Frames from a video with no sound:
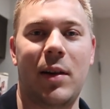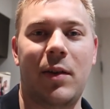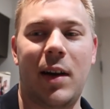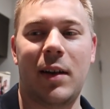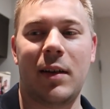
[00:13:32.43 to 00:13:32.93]

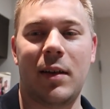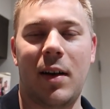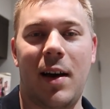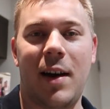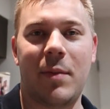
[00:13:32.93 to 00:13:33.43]
goreng,
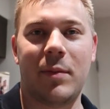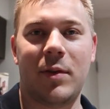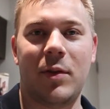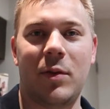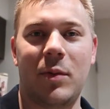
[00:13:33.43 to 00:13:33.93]
I am
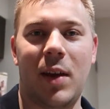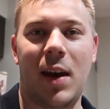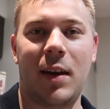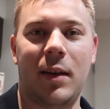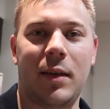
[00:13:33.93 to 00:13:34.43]
too with
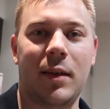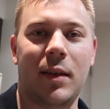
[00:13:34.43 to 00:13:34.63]
egg.